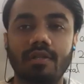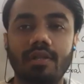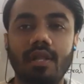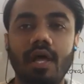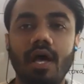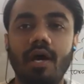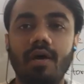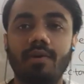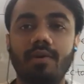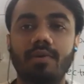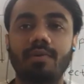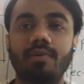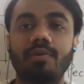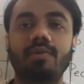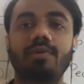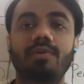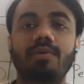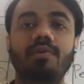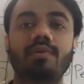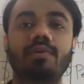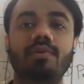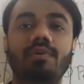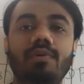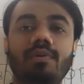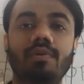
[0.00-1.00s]
Now,
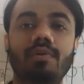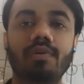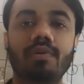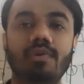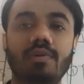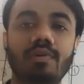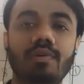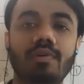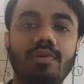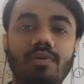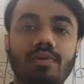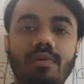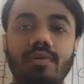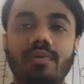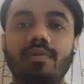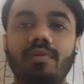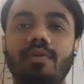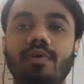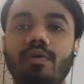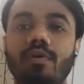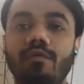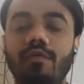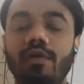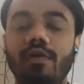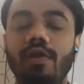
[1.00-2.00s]

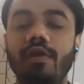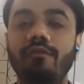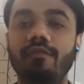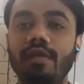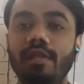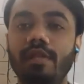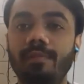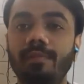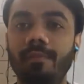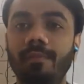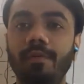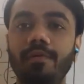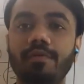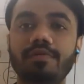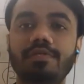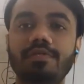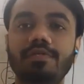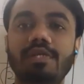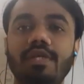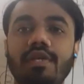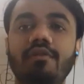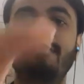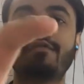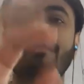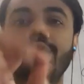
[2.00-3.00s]
we will
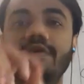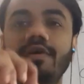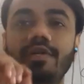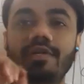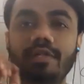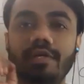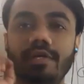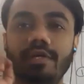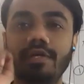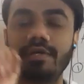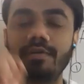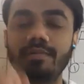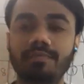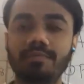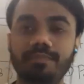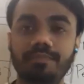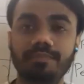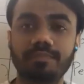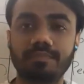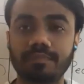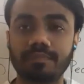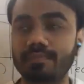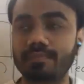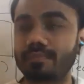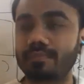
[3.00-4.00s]
proceed further
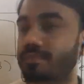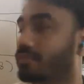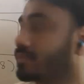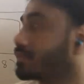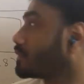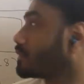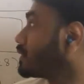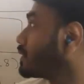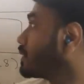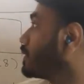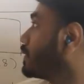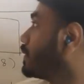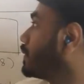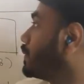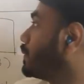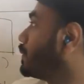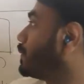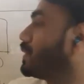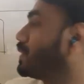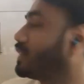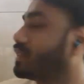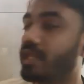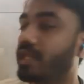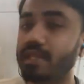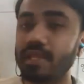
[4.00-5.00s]

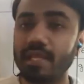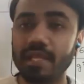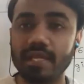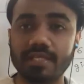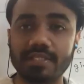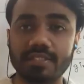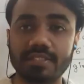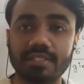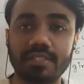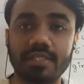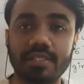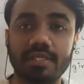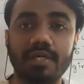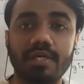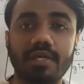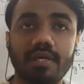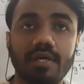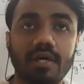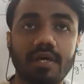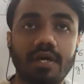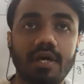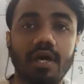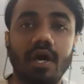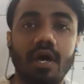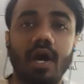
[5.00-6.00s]
with the next
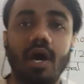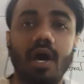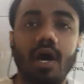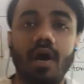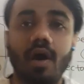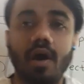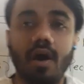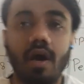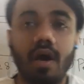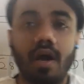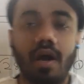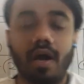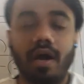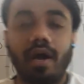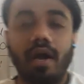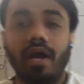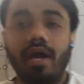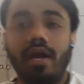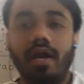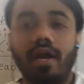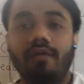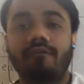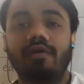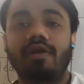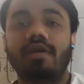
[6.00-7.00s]

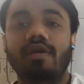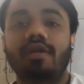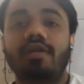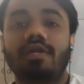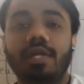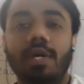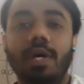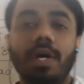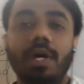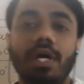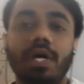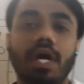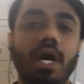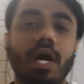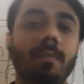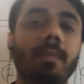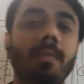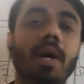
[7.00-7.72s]
and we'll talk